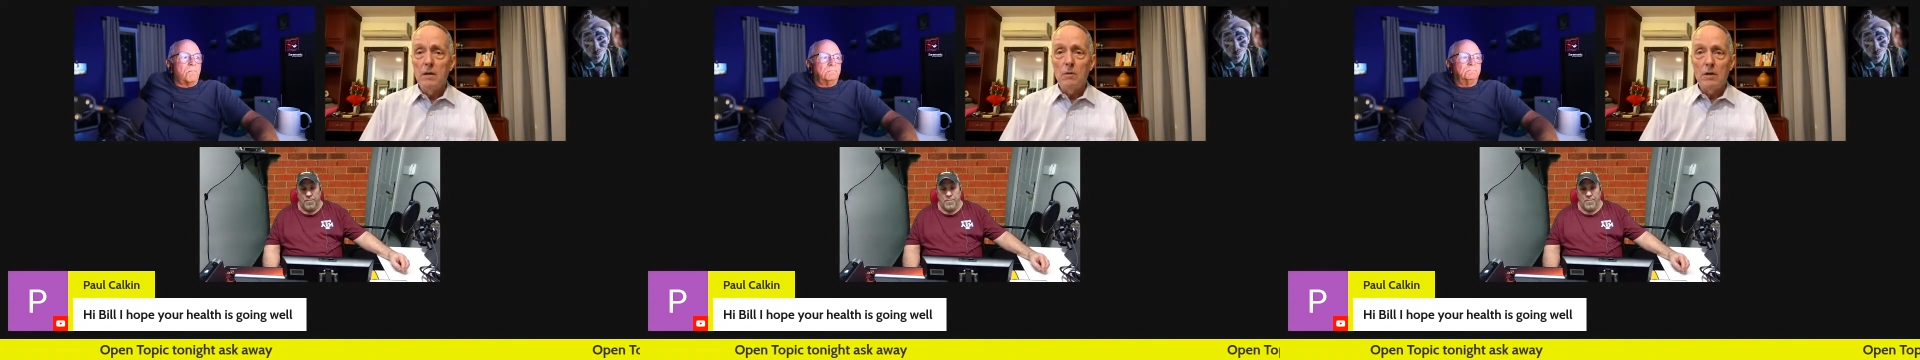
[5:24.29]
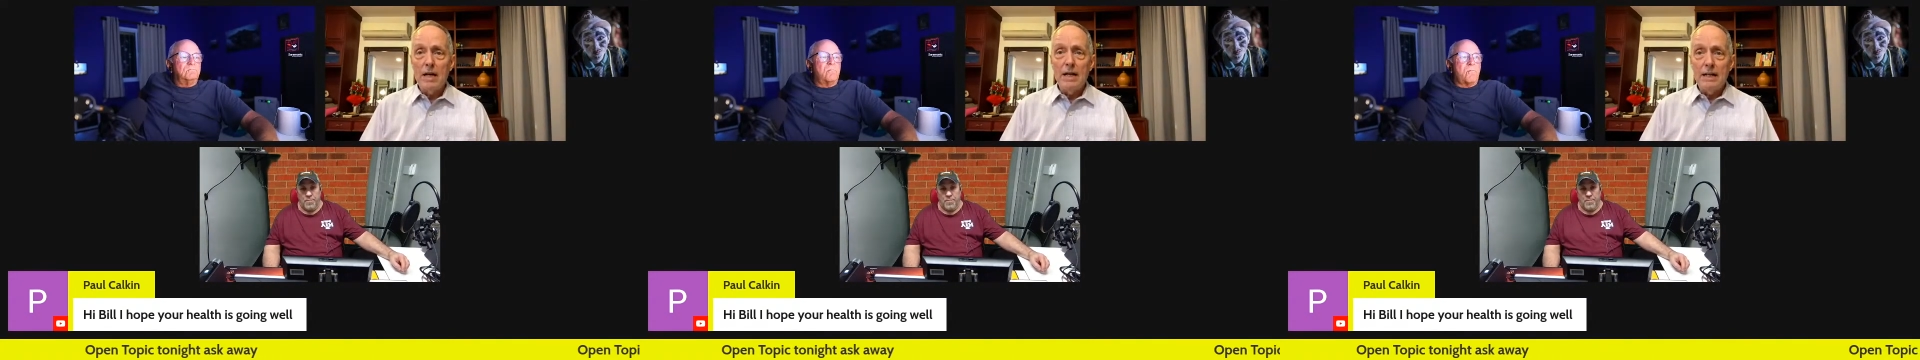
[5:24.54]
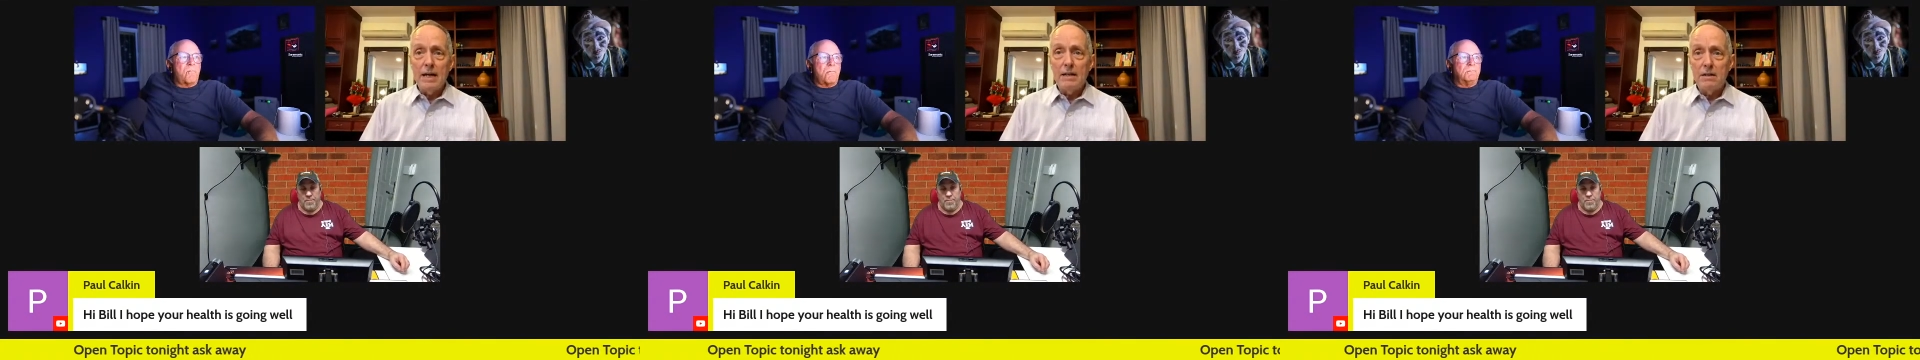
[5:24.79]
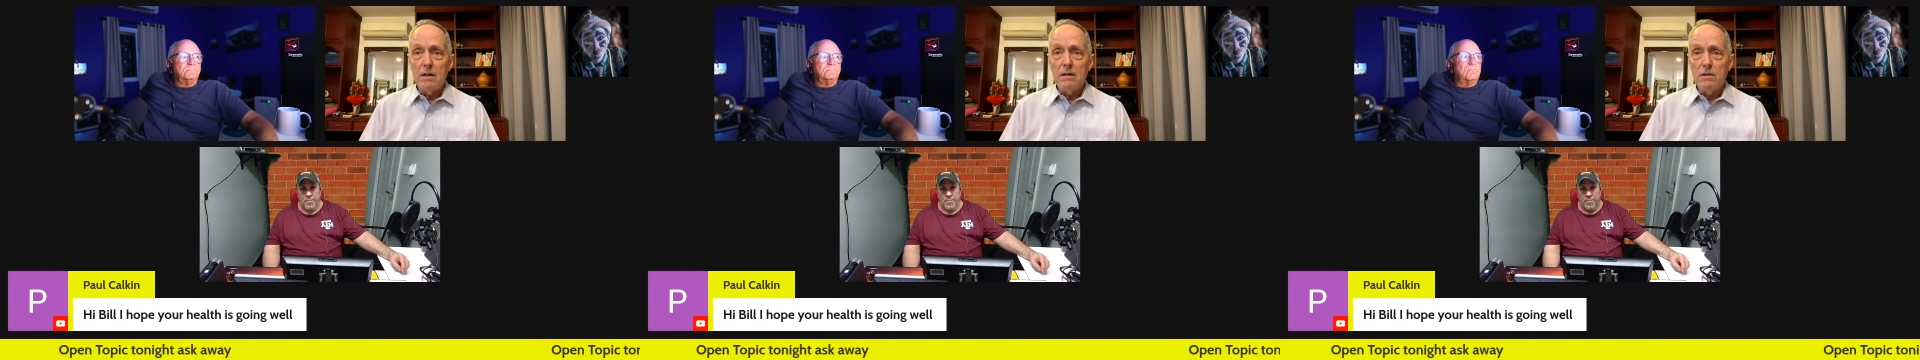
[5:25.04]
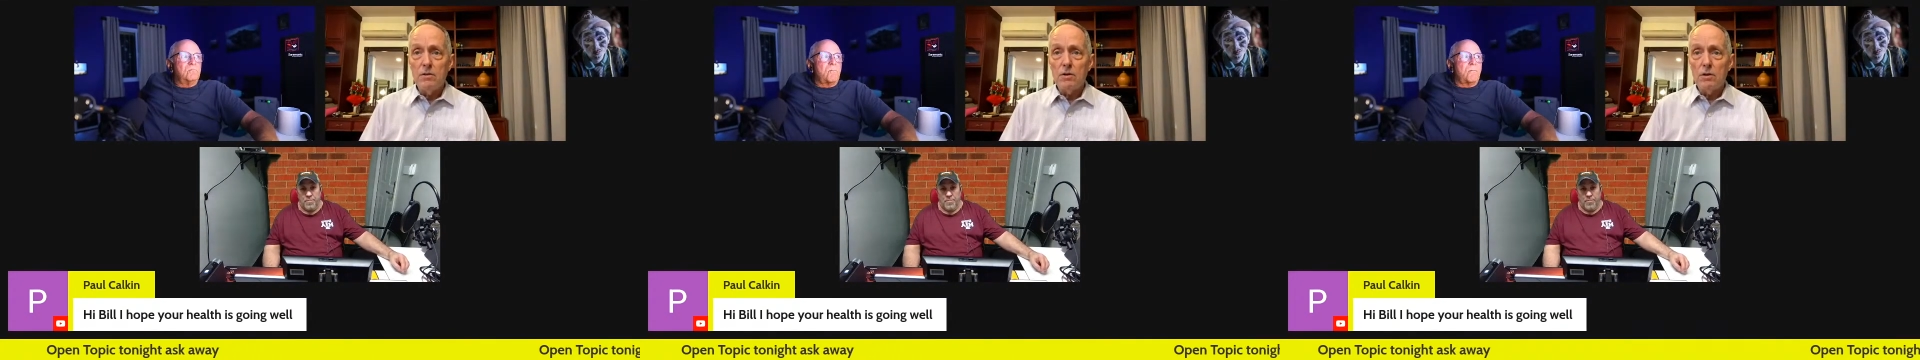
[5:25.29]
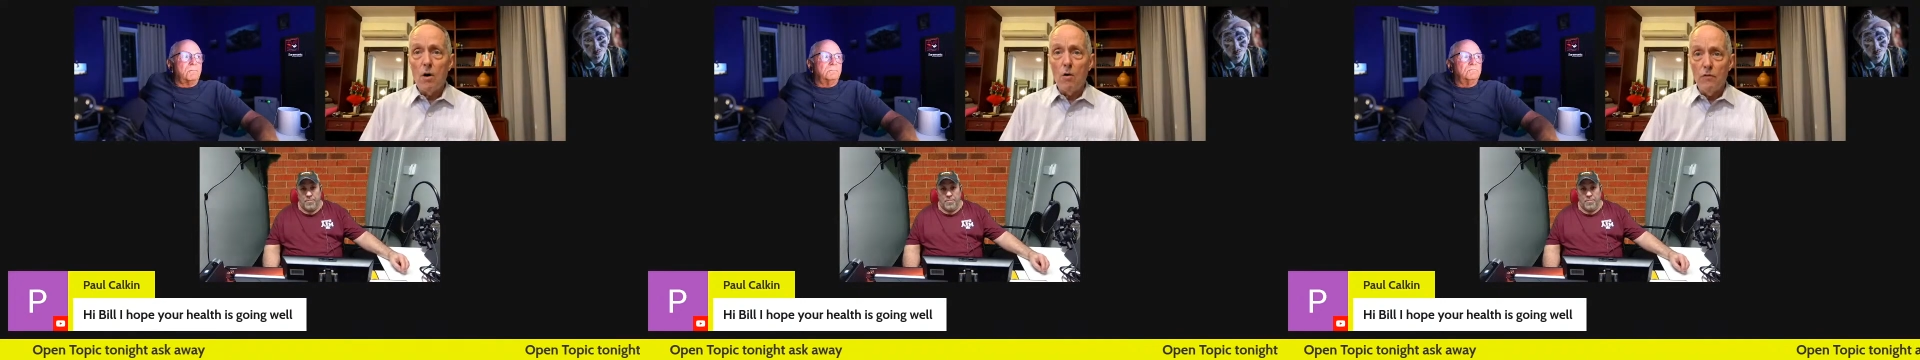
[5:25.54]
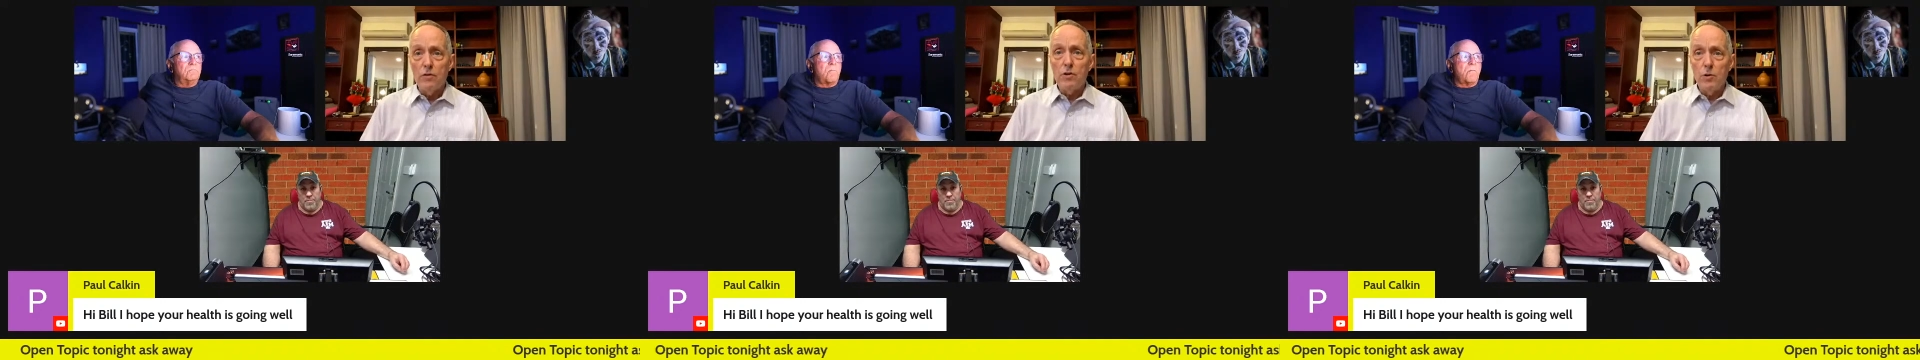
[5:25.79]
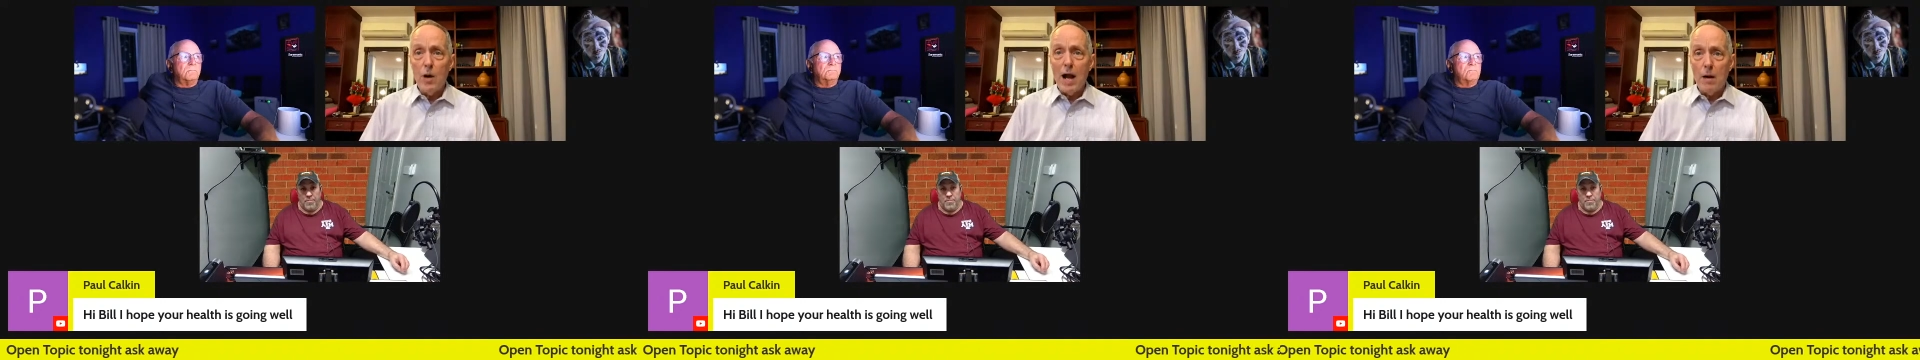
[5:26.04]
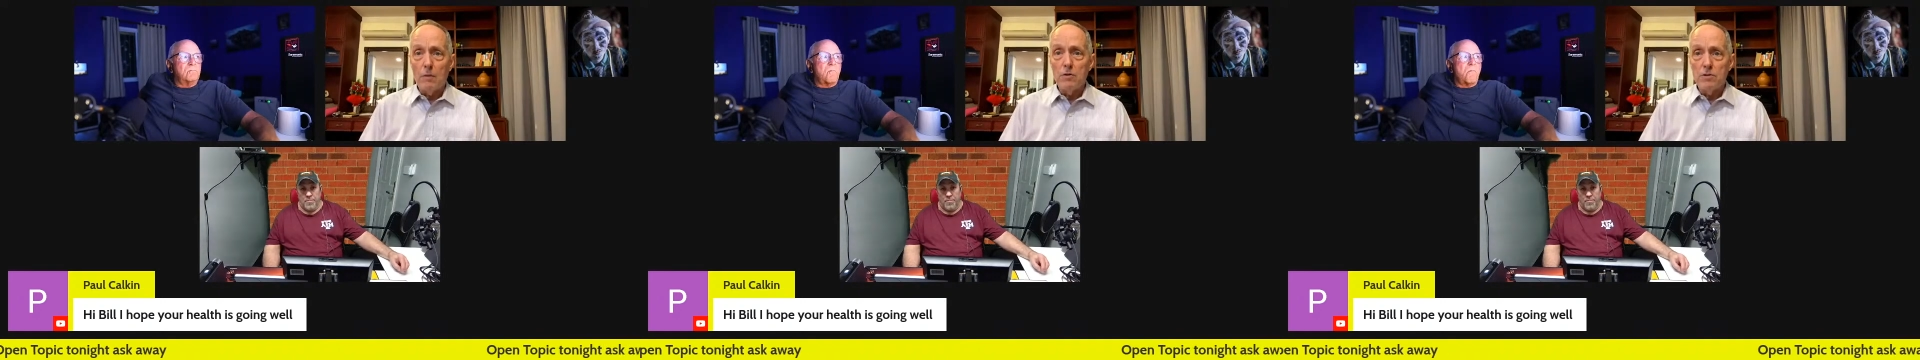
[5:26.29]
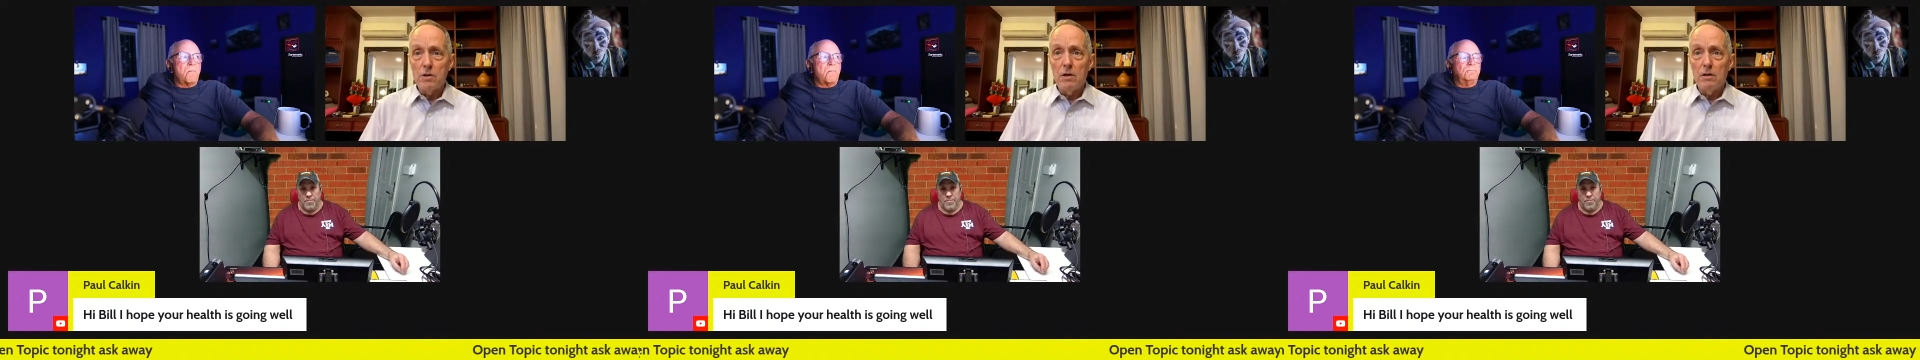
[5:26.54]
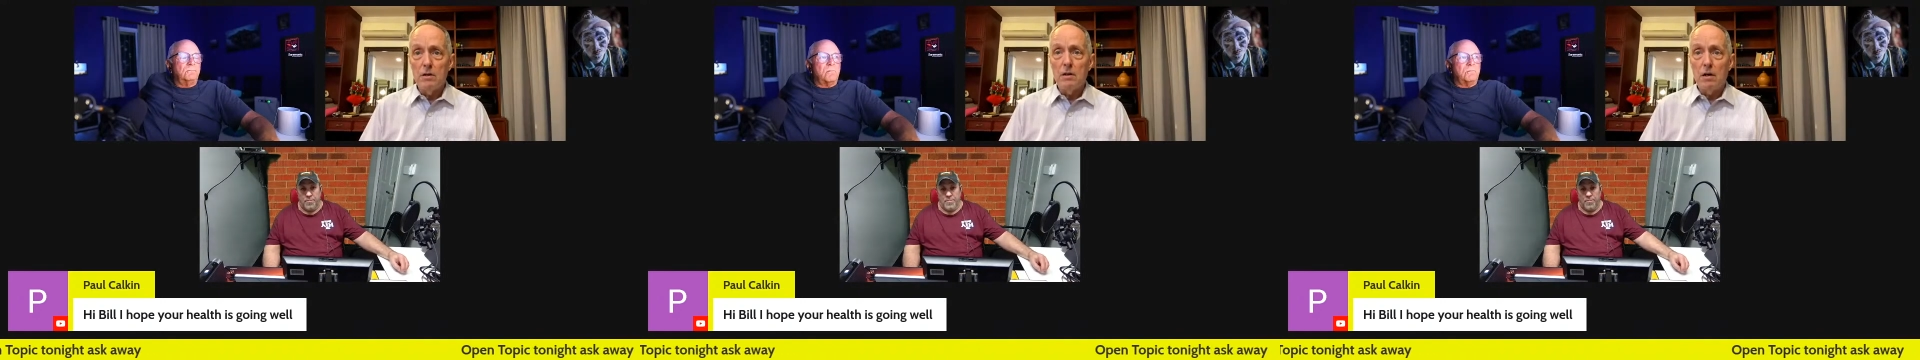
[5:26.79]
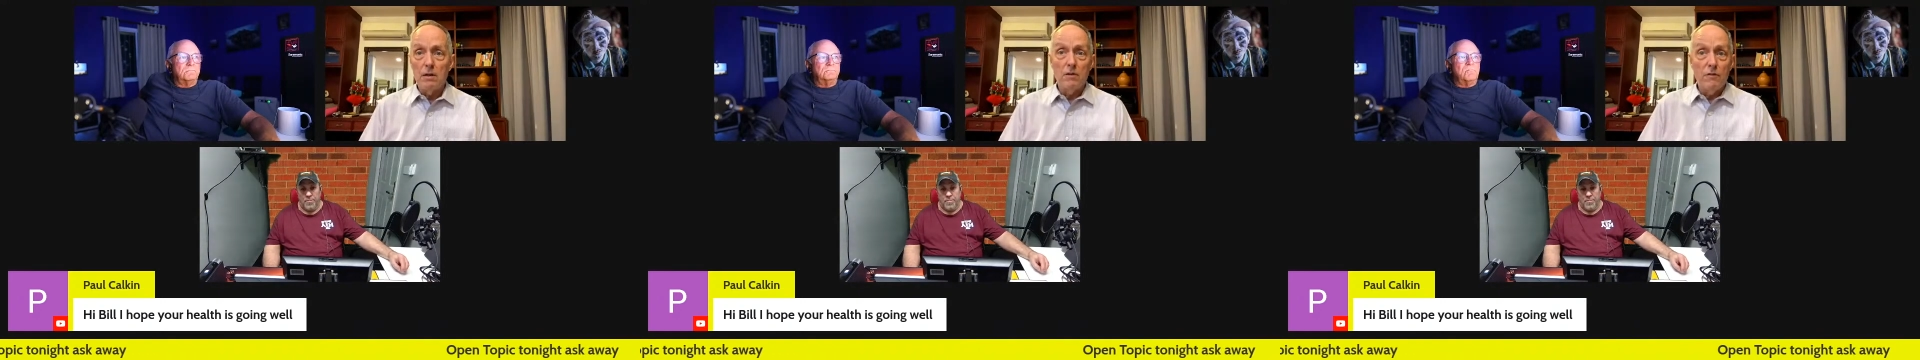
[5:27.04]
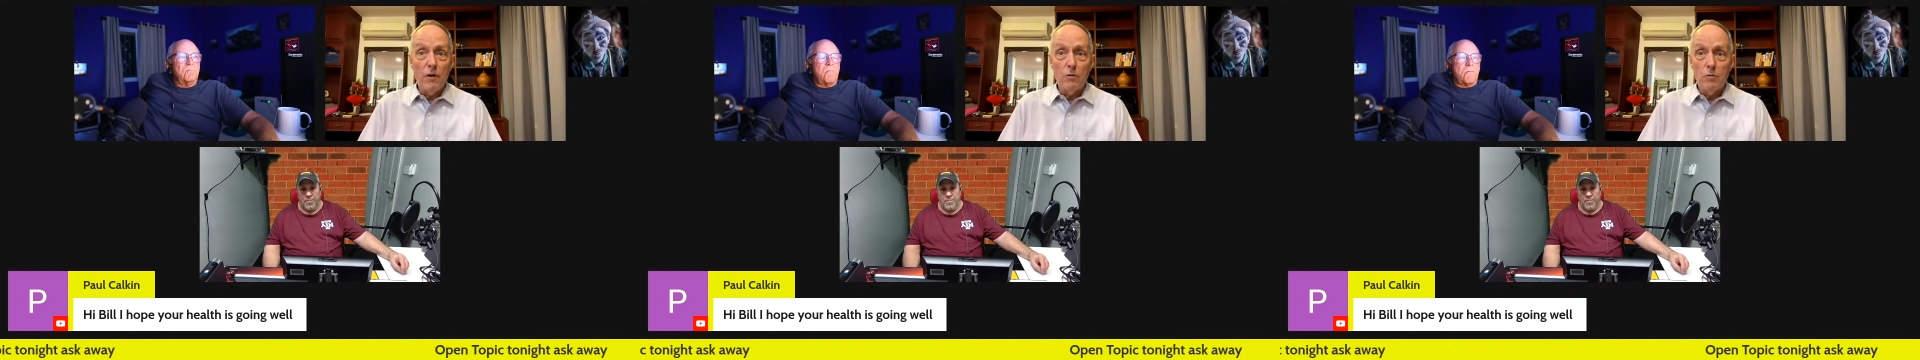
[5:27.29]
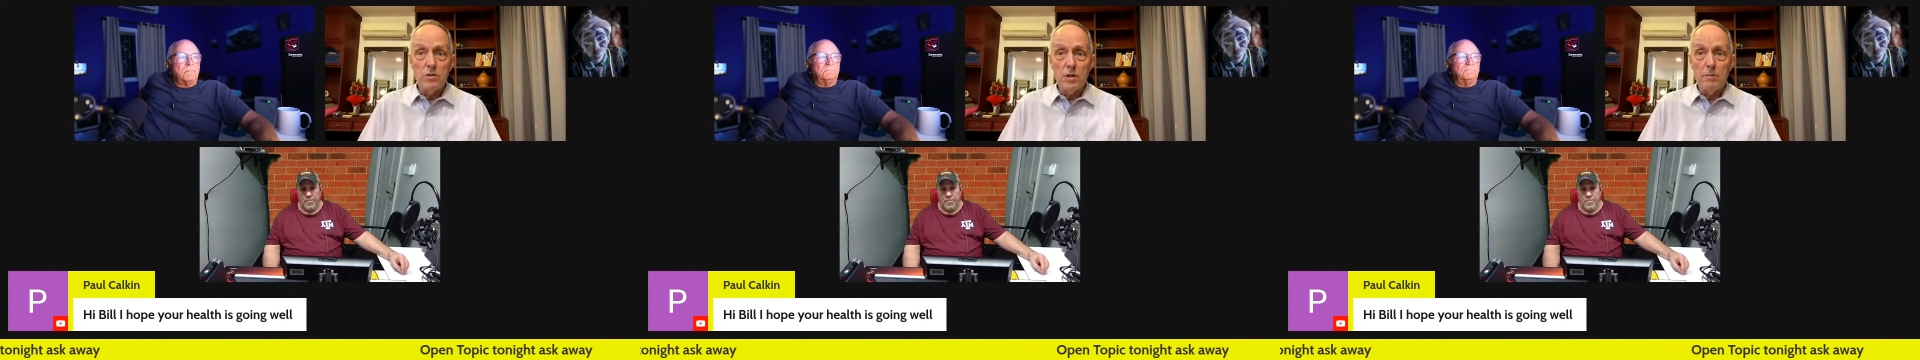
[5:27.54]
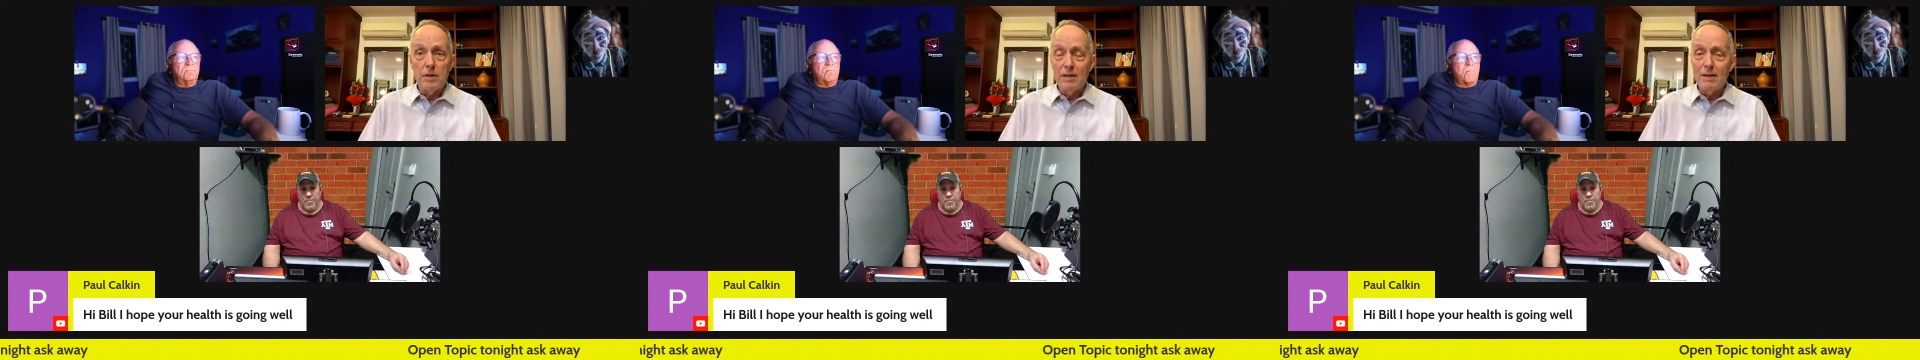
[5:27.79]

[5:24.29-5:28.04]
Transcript: Well, getting that done took over 2 hours on the phone with somebody.